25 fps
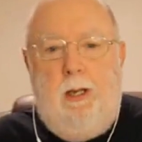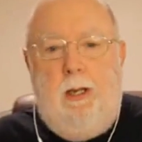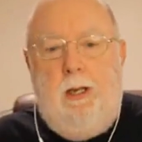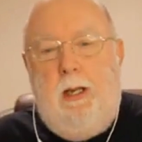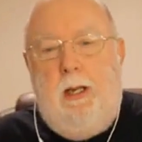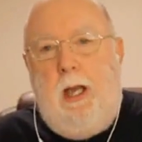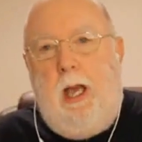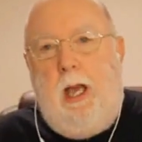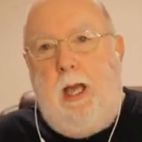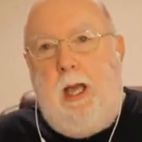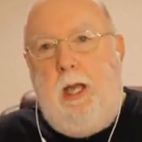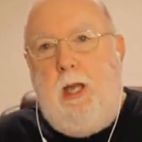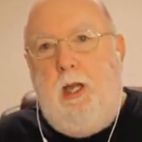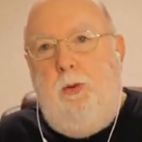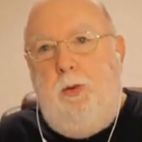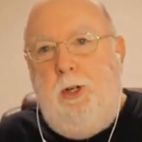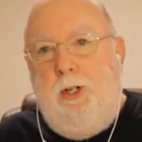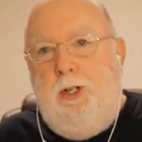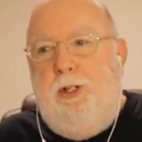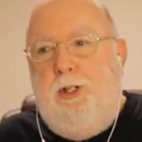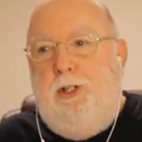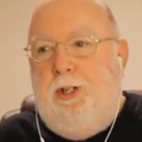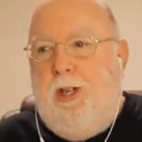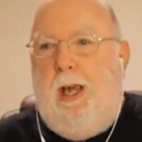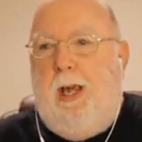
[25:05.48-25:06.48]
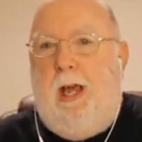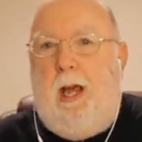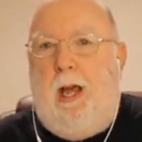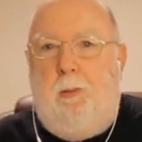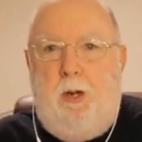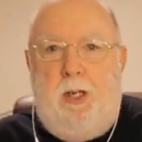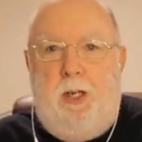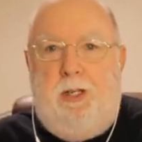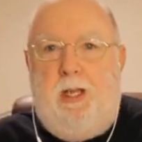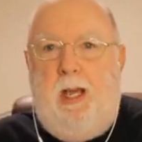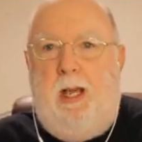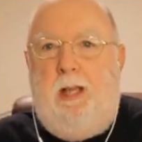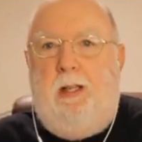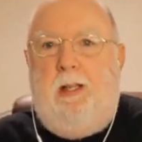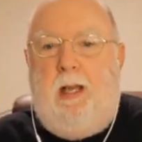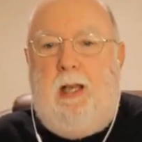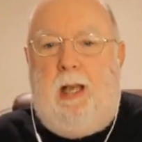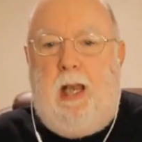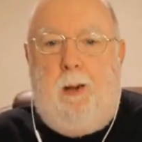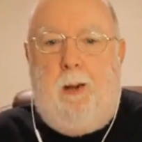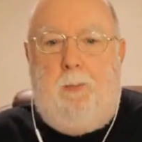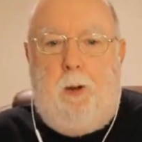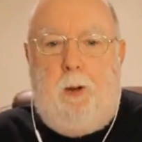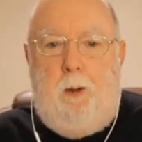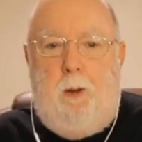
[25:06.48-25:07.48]
And you would say, I'm going to take the
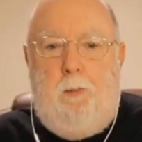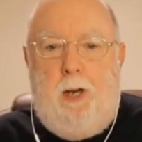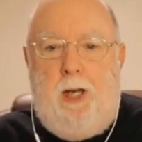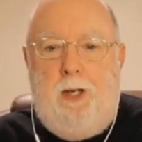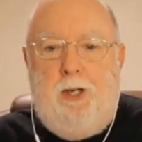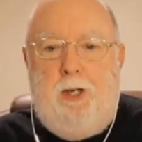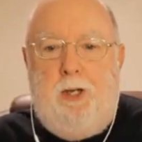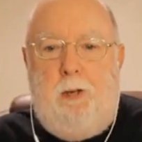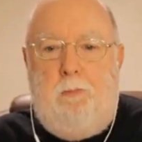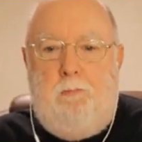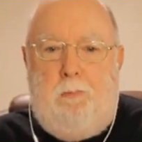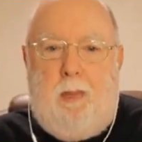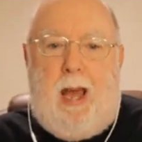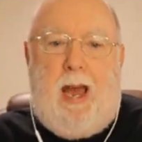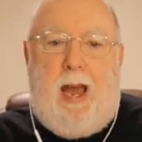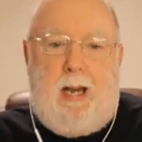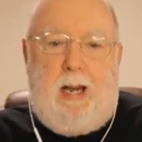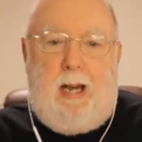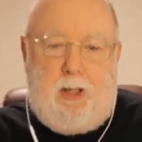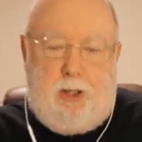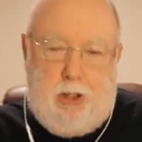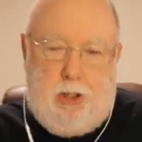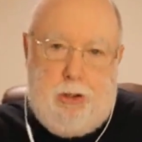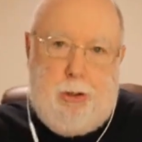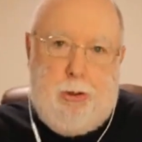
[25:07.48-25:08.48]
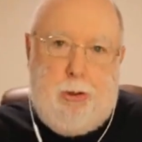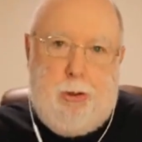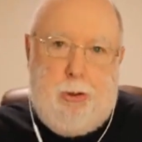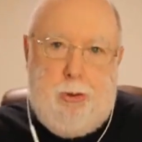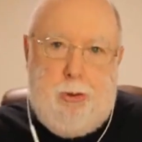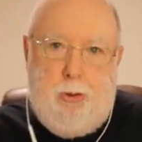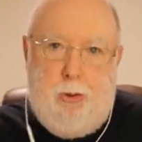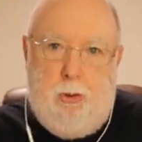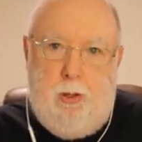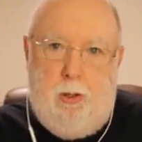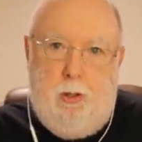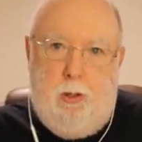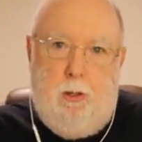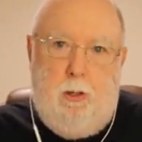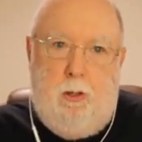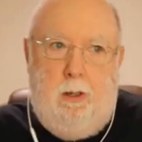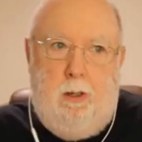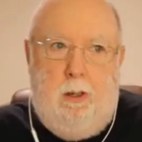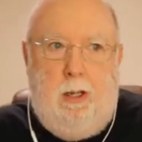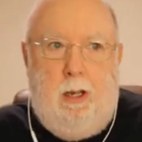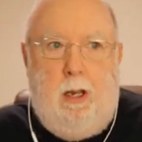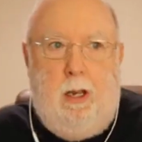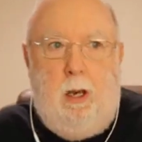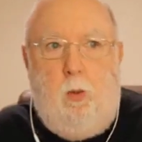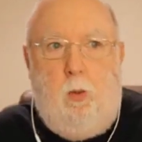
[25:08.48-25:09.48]
capital budget back to
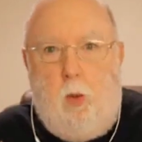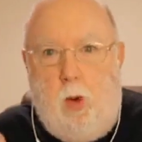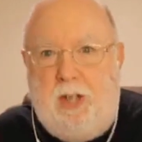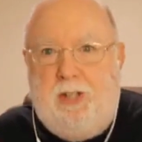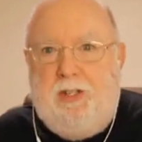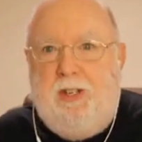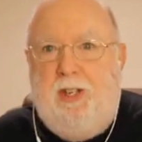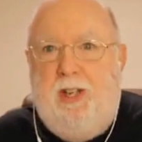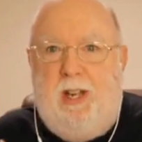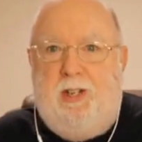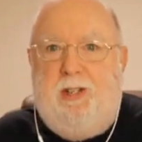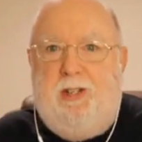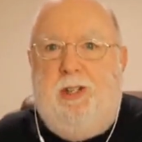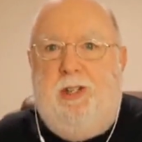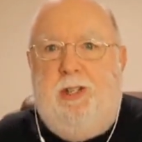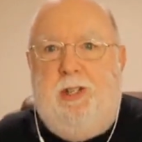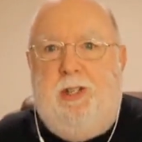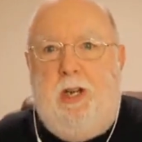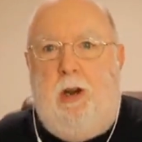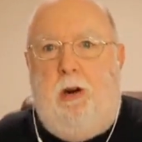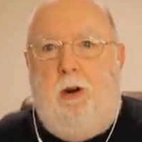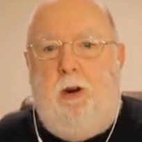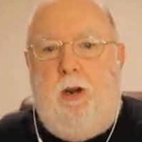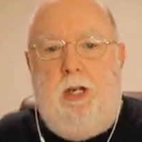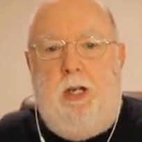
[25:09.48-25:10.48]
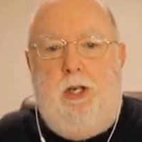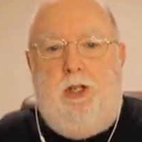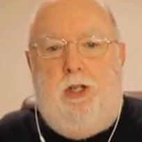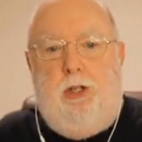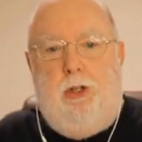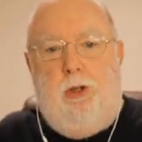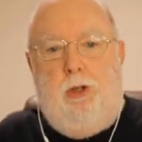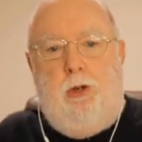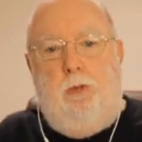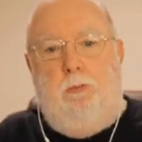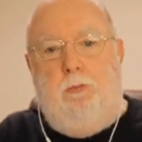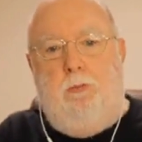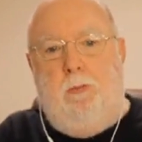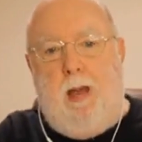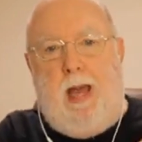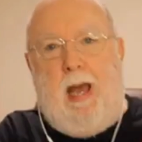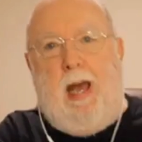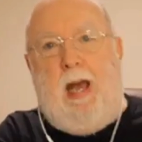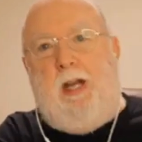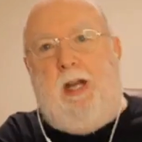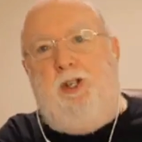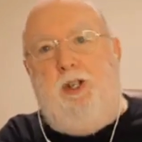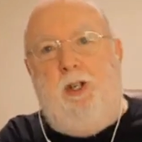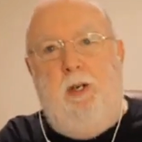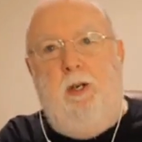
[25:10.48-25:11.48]
uh, what's necessary to
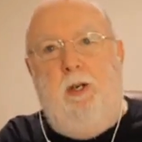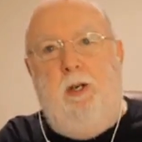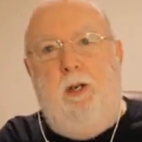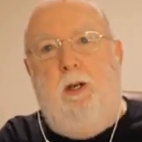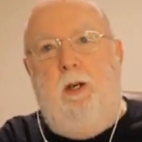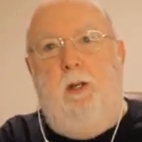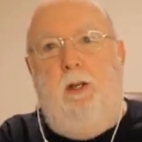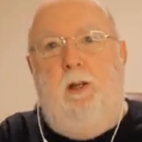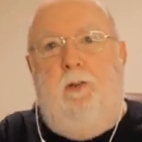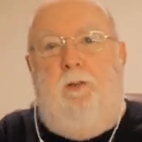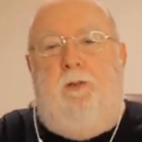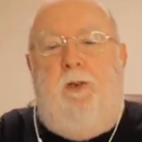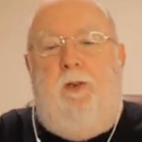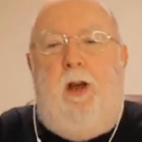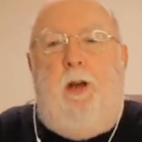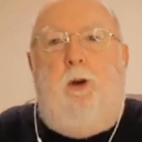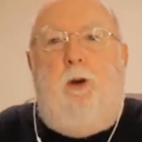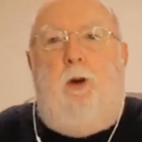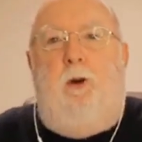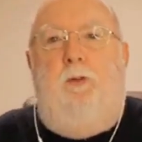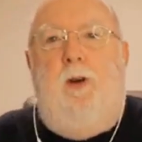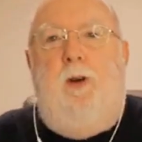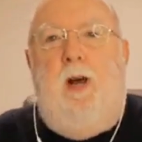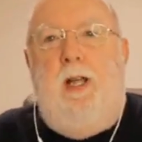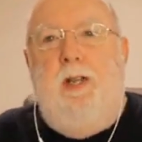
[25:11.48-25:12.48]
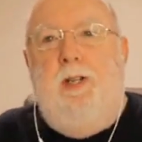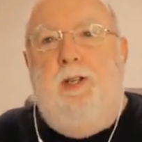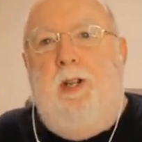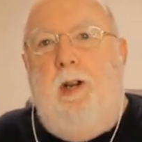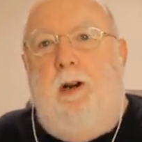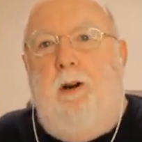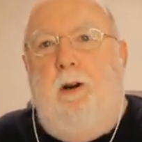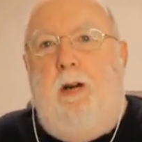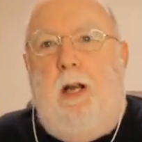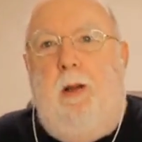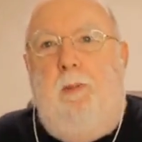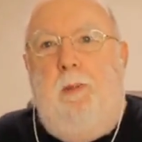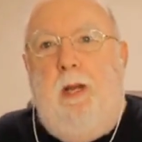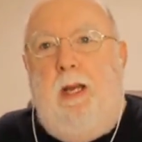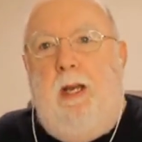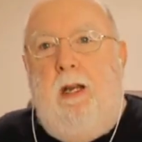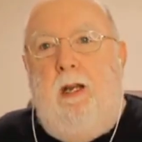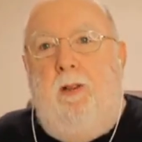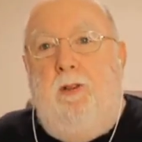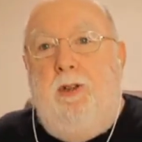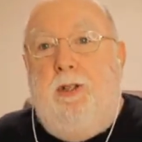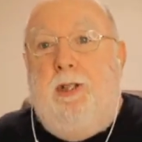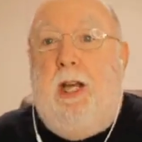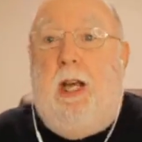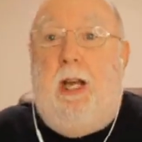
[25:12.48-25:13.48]
match the federal funds that are coming
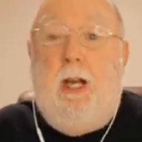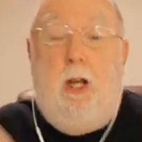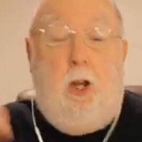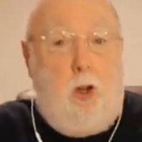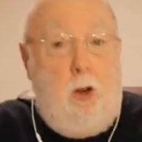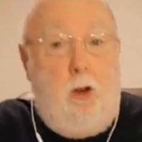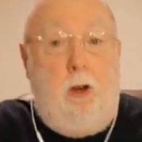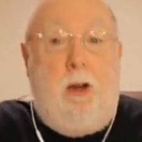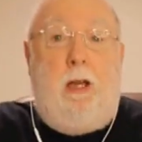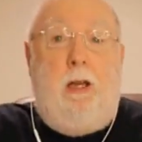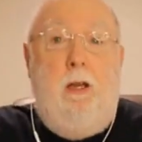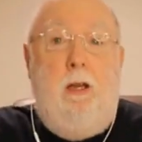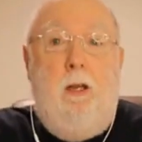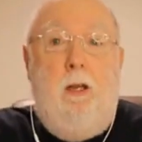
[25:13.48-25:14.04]
into the state. Look,